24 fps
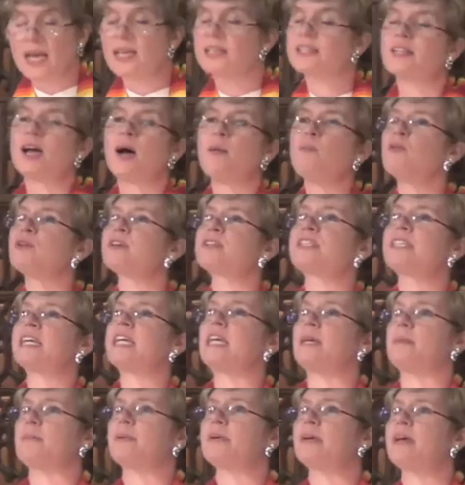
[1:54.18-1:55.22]
Some were
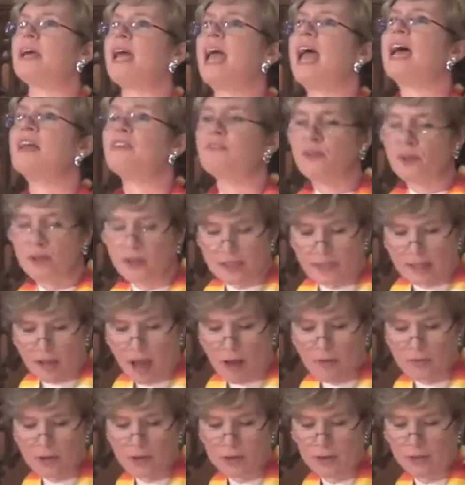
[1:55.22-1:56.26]
deep and
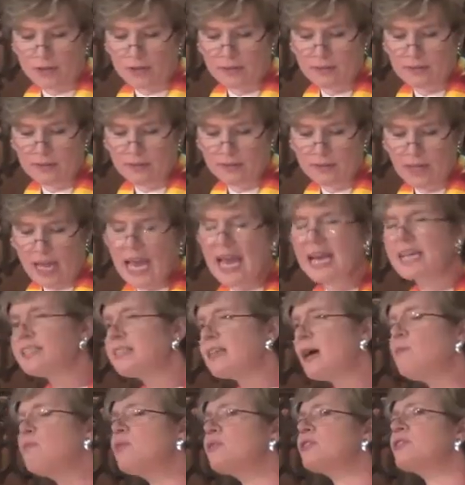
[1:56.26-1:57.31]
philosophical, and
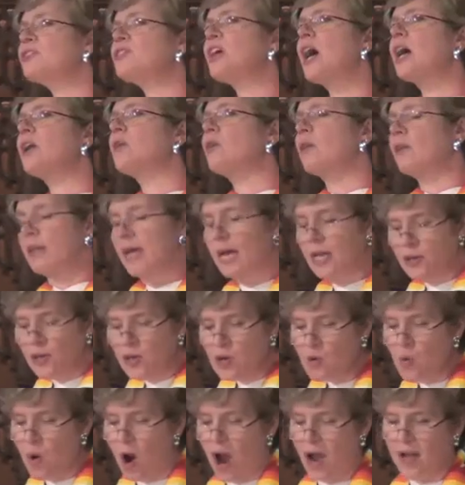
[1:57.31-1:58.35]
some were subtle and
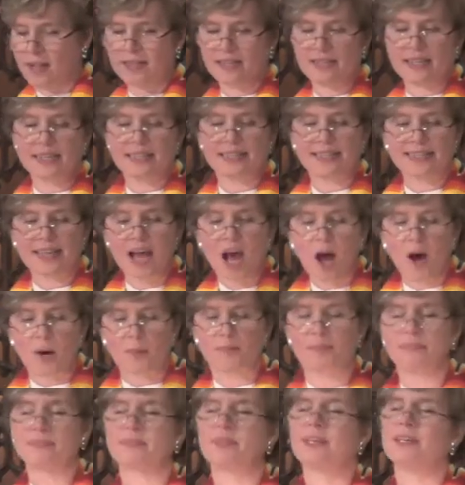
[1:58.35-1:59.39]
nuanced, and
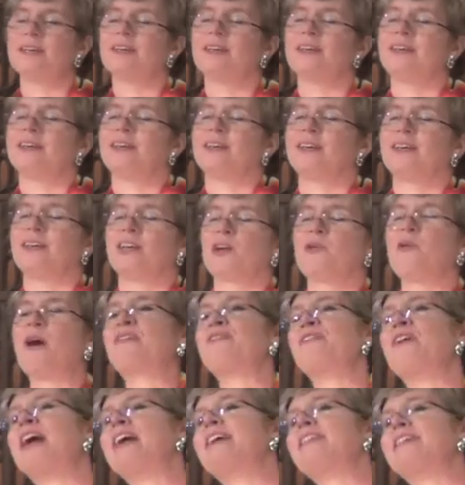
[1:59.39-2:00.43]
some,
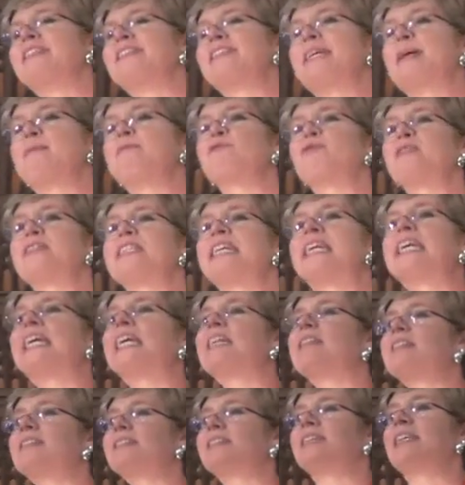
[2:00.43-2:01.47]
quite frankly, seemed
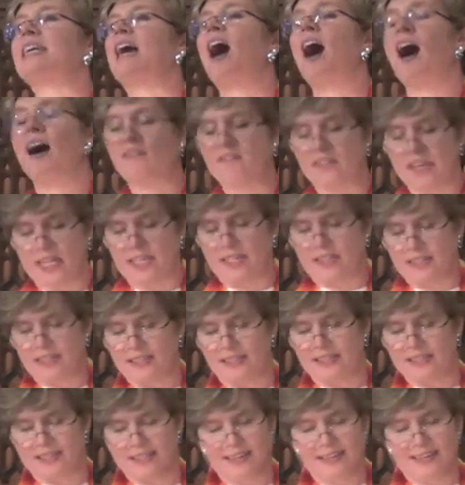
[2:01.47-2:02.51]
ridiculously
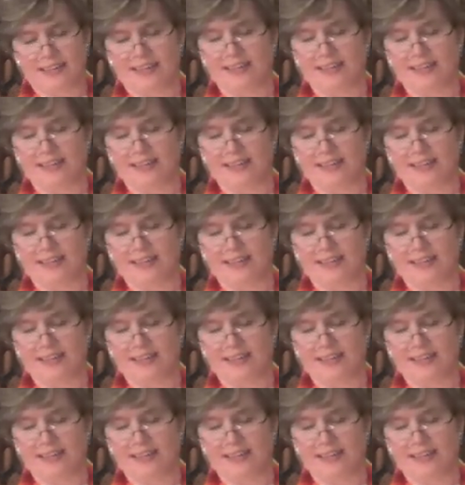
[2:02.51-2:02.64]
obvious,